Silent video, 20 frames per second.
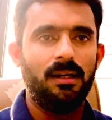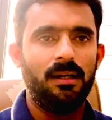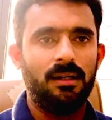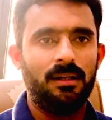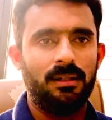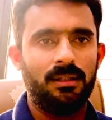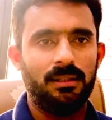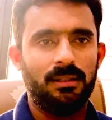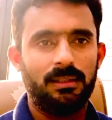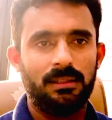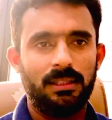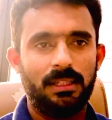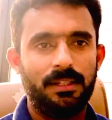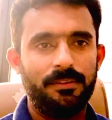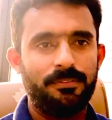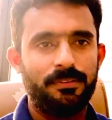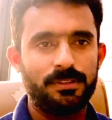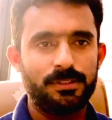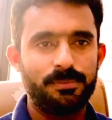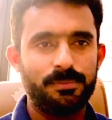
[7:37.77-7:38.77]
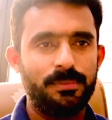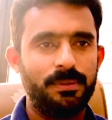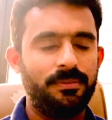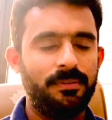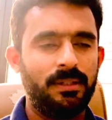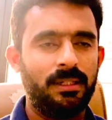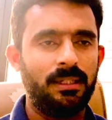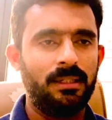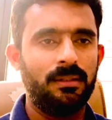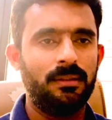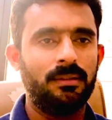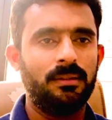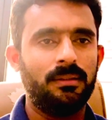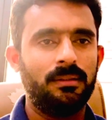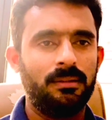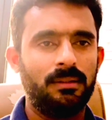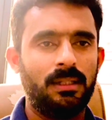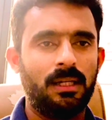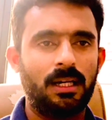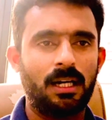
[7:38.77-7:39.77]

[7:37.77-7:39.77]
the difference between the